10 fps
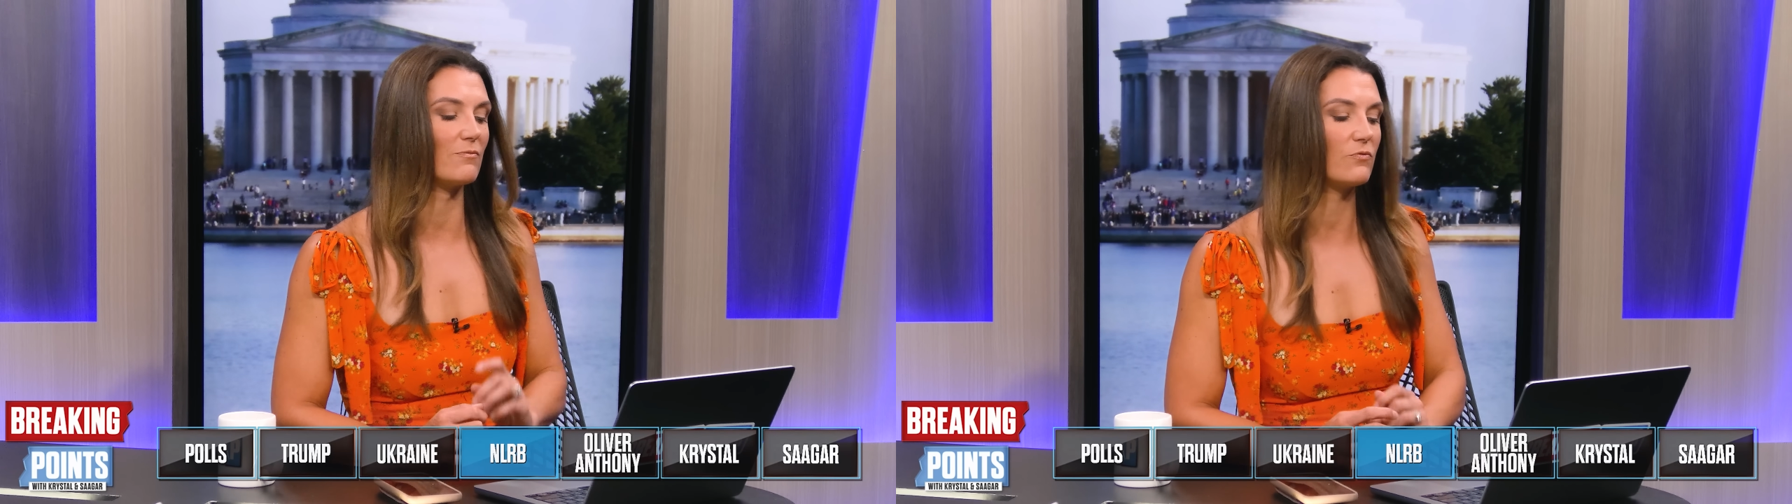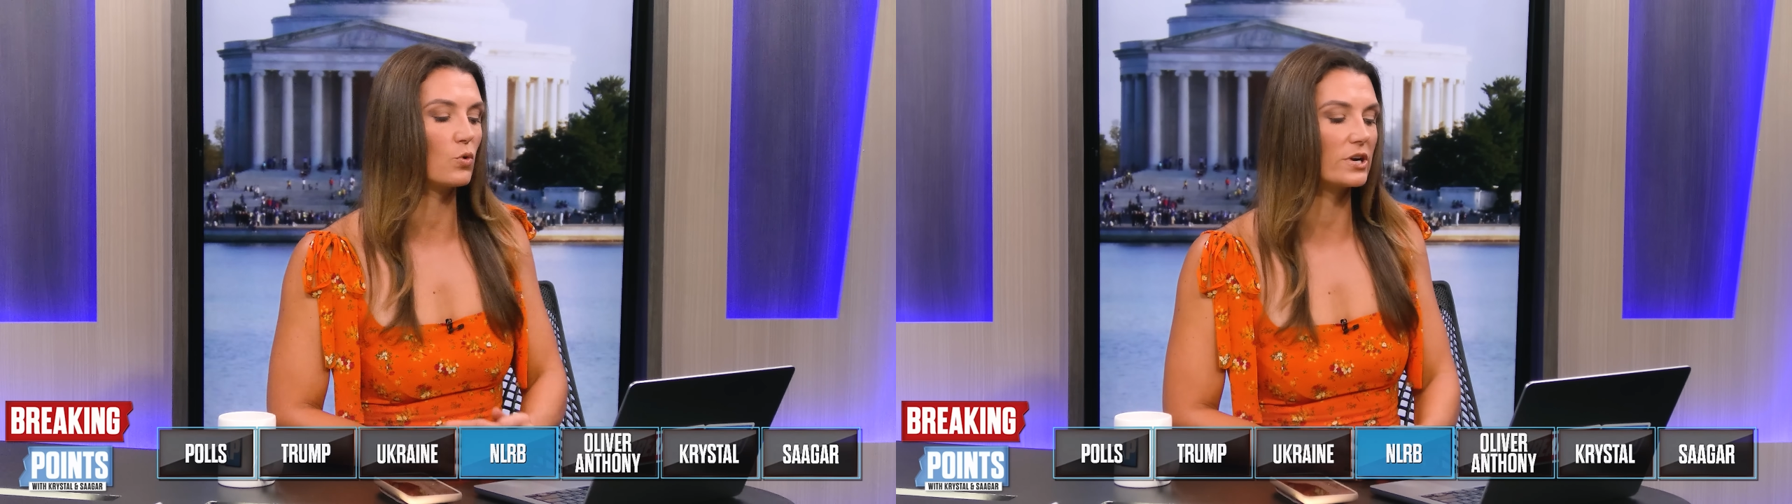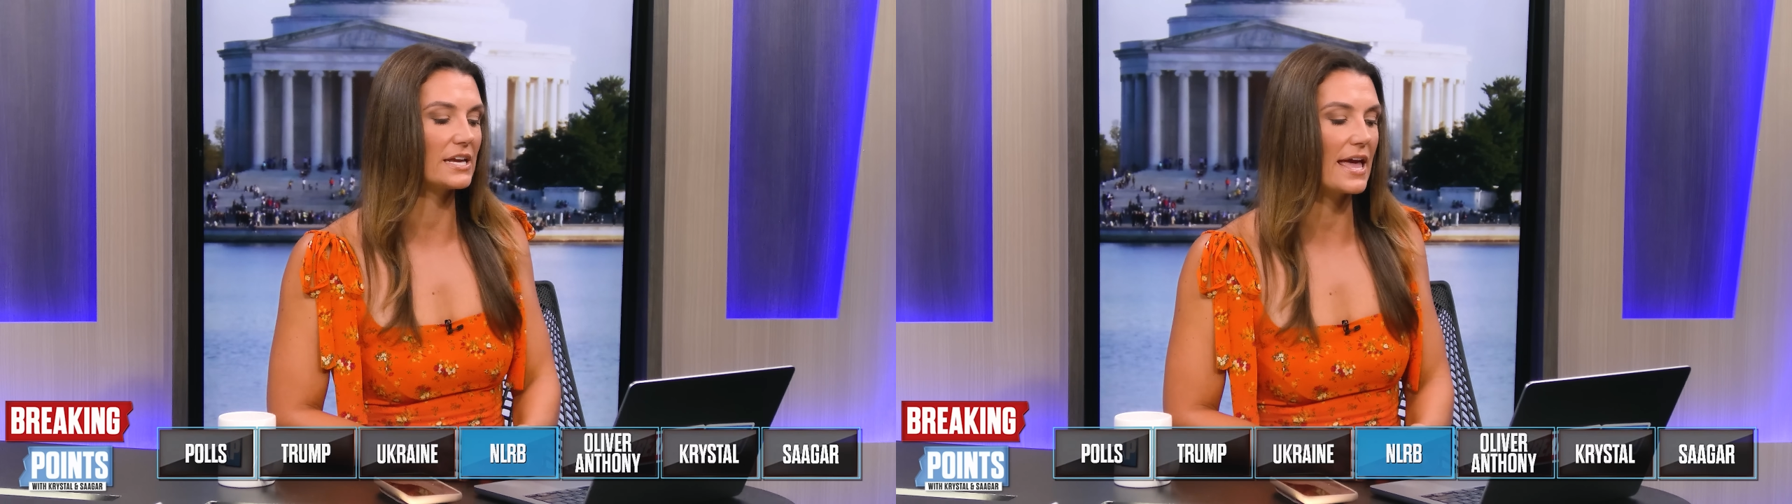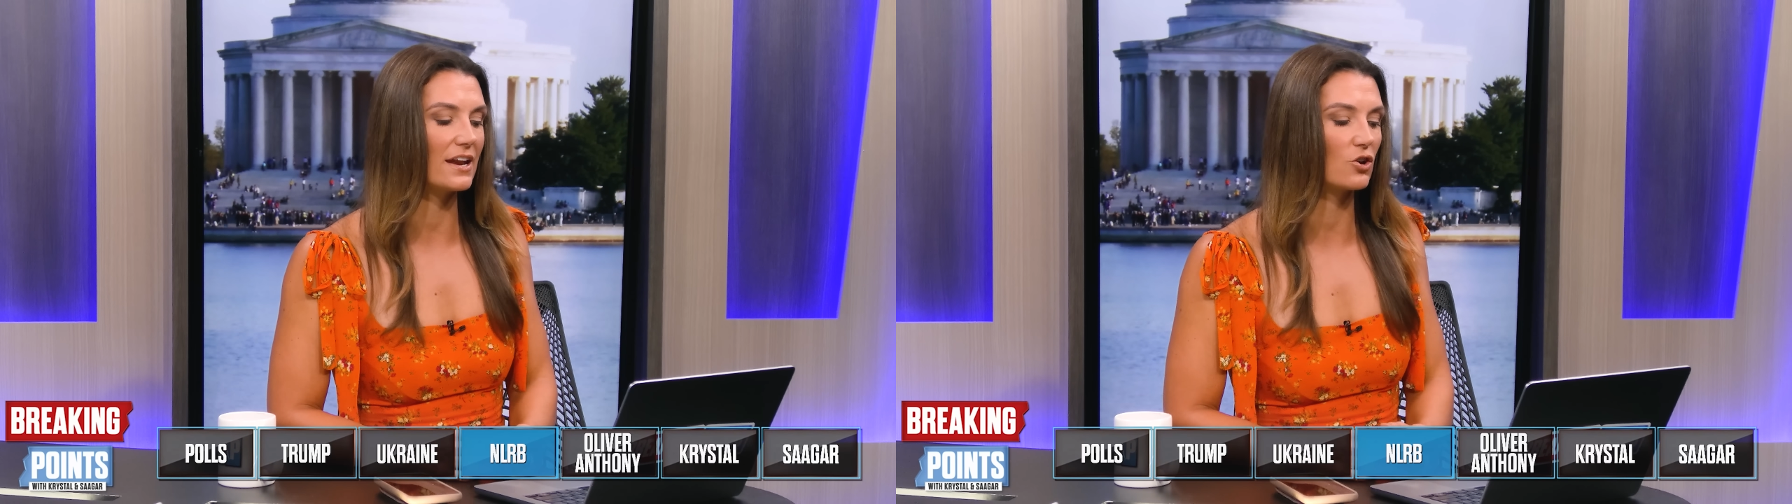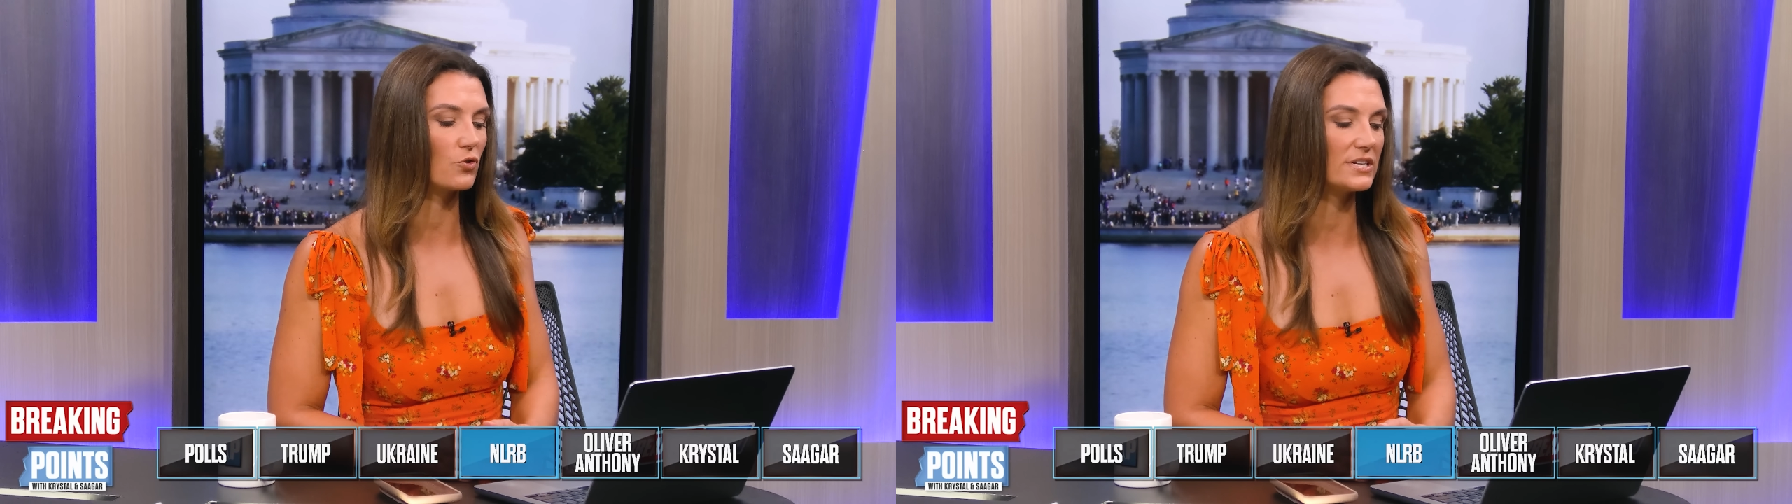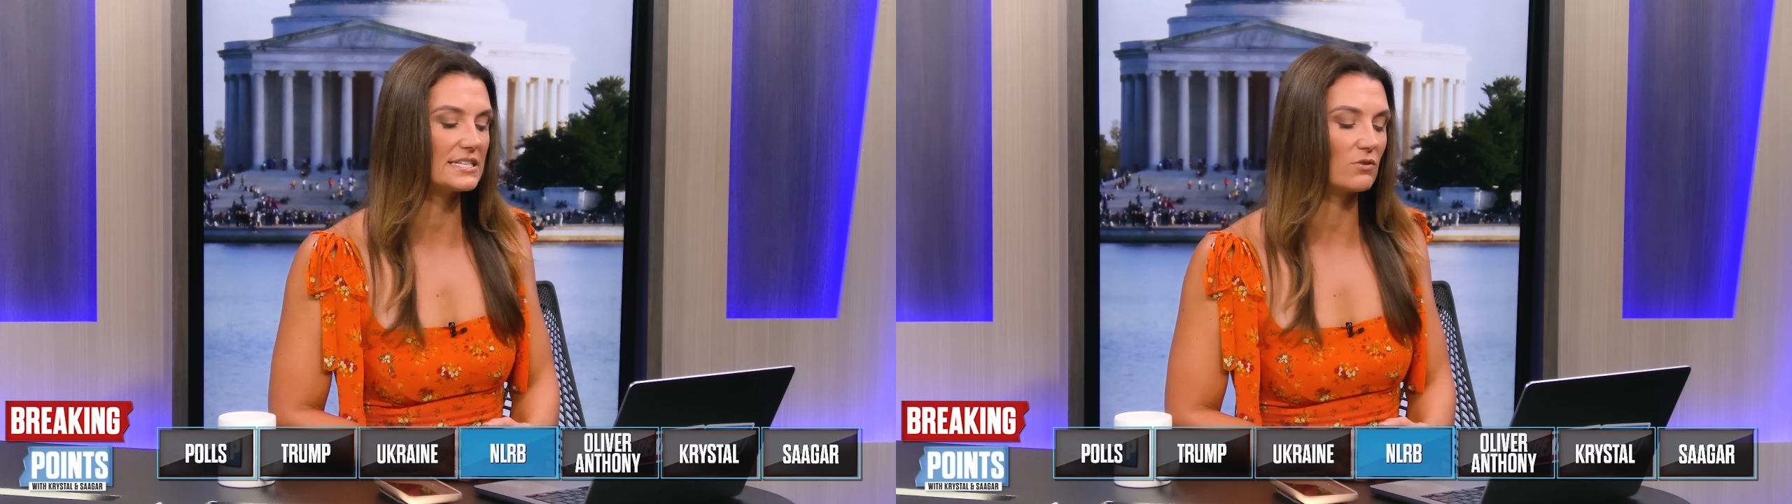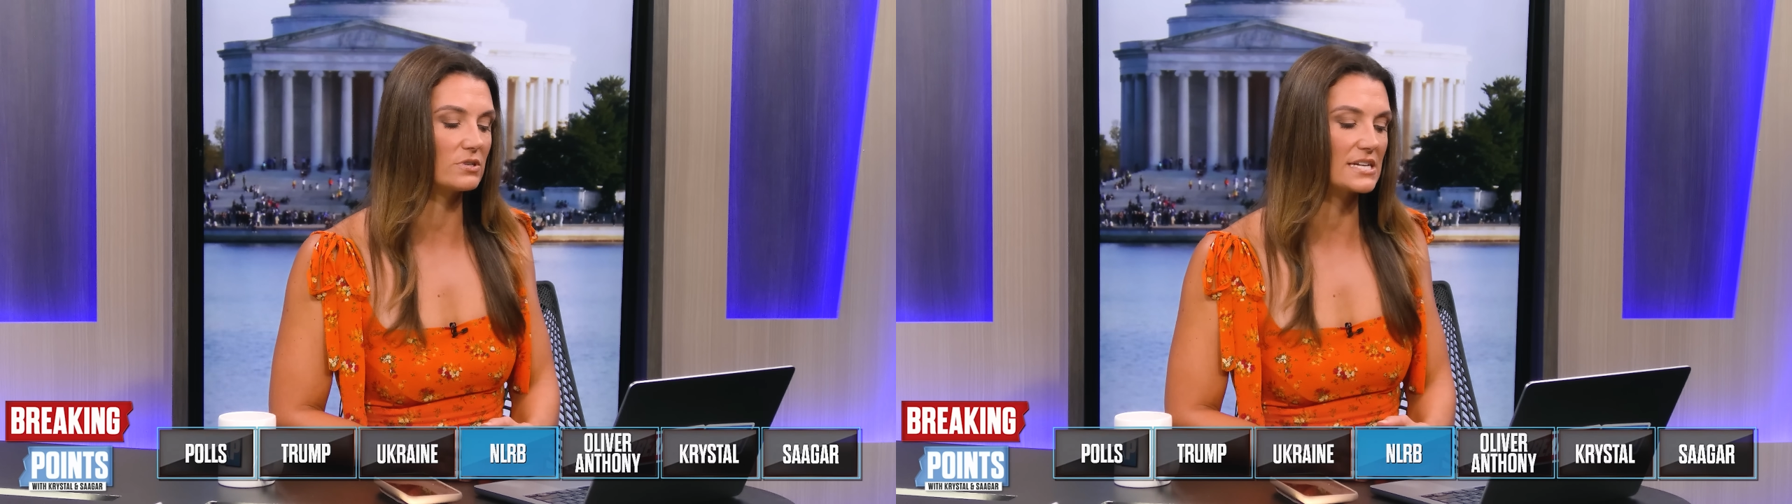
from 40 and increasing